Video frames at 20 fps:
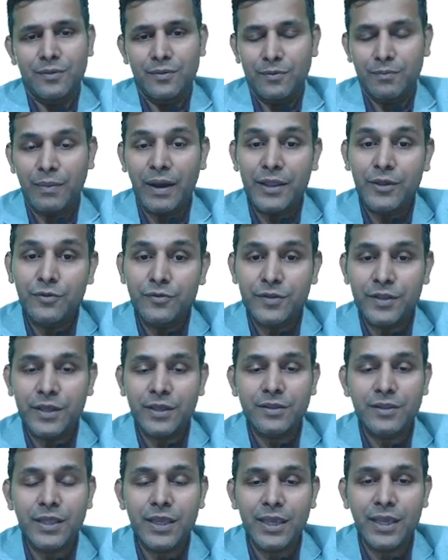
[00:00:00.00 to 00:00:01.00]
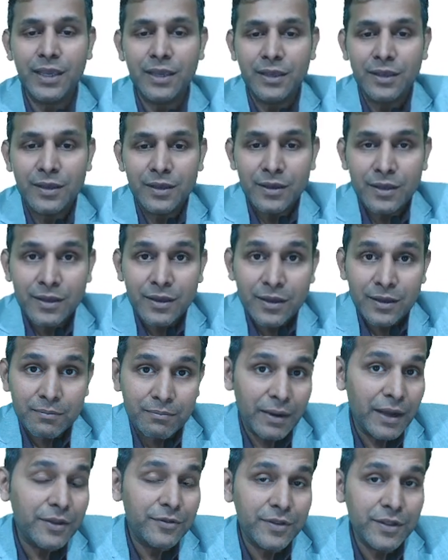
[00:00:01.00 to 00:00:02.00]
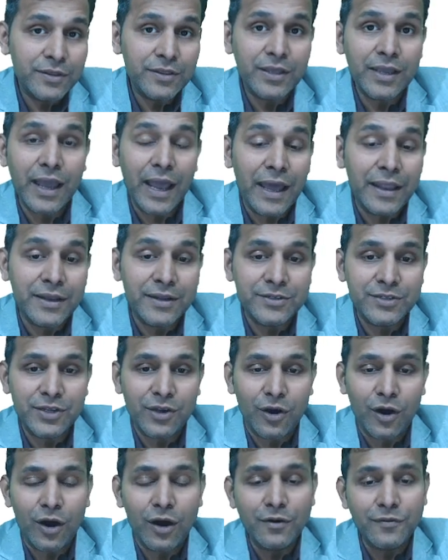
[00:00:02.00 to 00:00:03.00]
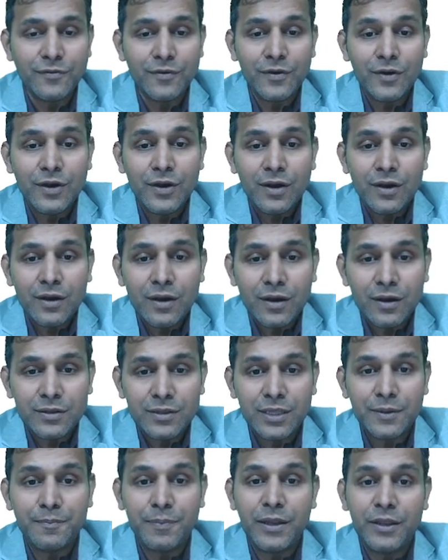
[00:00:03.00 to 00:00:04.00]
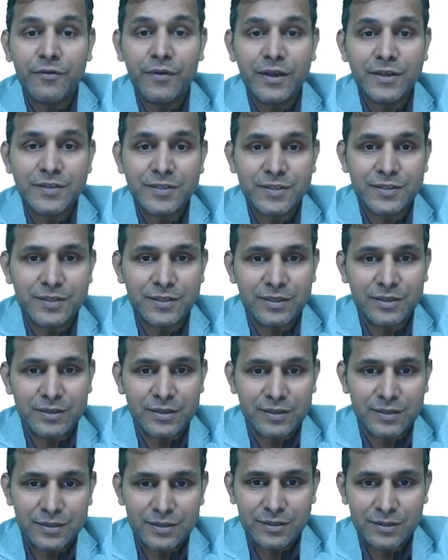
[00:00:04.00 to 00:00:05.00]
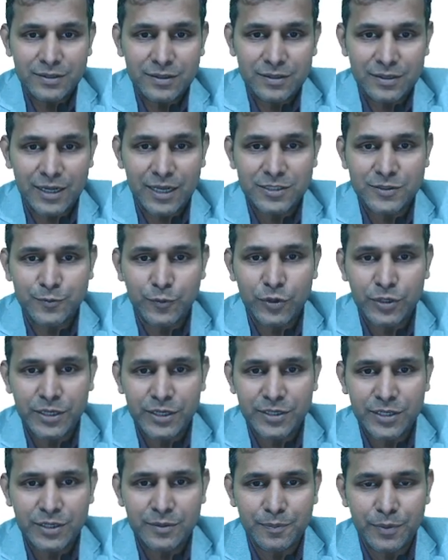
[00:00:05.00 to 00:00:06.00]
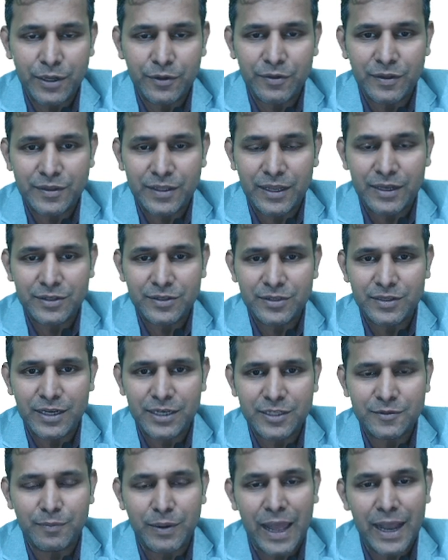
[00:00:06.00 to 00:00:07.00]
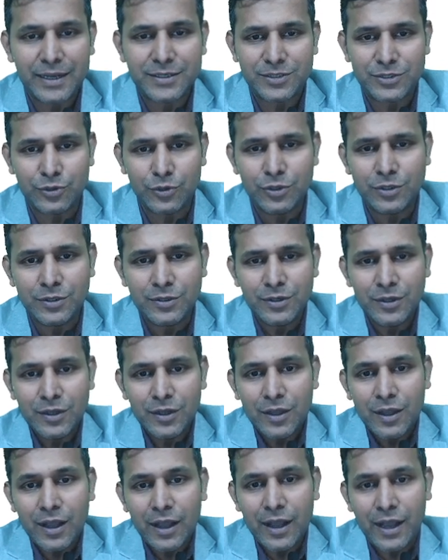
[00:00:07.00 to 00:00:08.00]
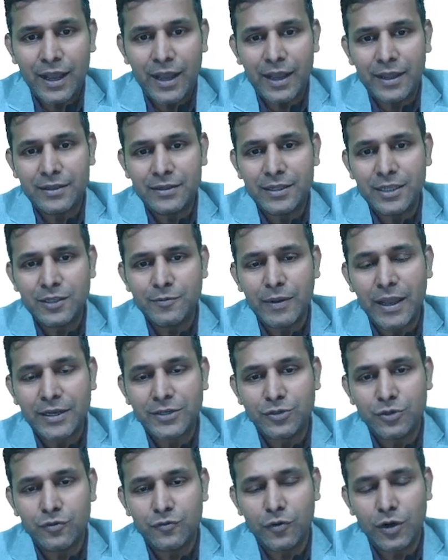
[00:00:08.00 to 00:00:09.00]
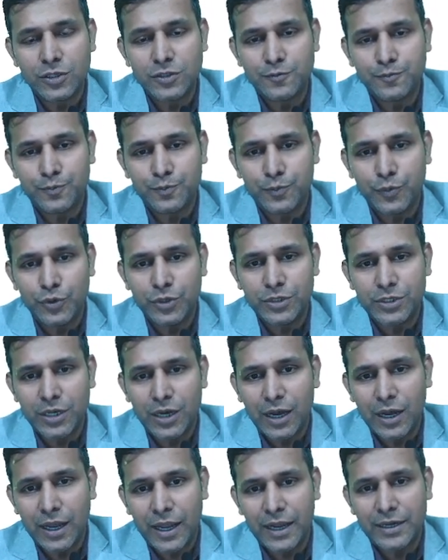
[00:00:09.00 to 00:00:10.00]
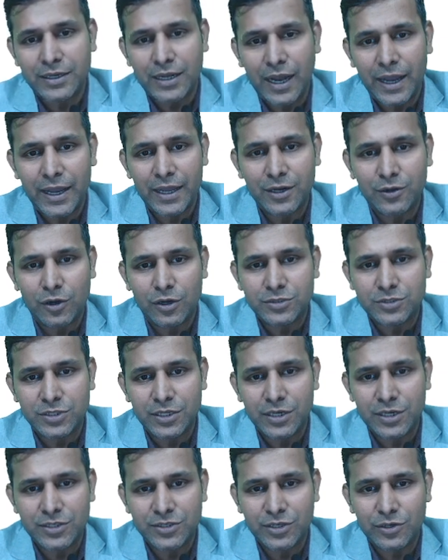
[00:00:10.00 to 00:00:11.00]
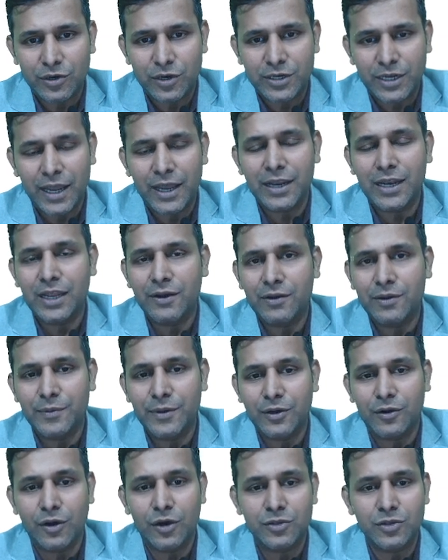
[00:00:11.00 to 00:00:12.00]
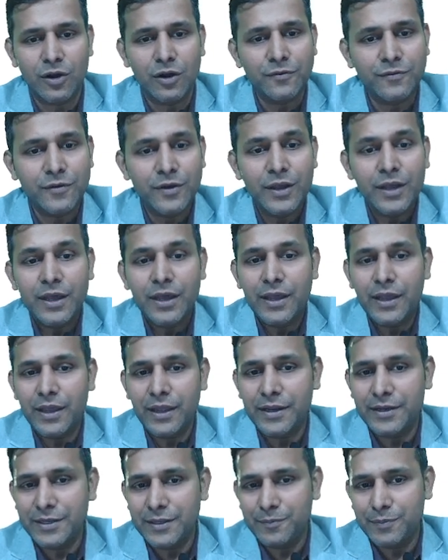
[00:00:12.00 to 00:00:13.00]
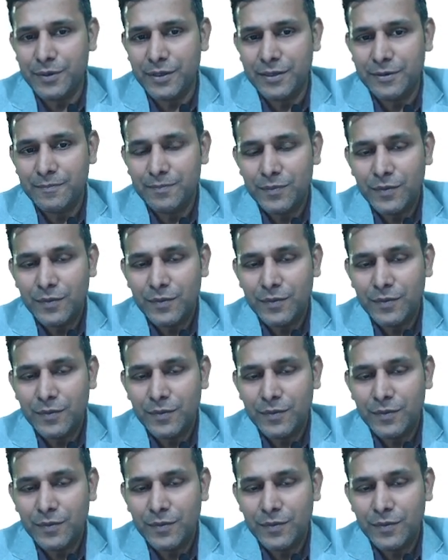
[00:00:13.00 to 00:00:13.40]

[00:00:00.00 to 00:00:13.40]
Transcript: by using the energy of the previous transportation, previous energy, that is black stone, and this black stone was put at higher concentration or at higher level because of ATP.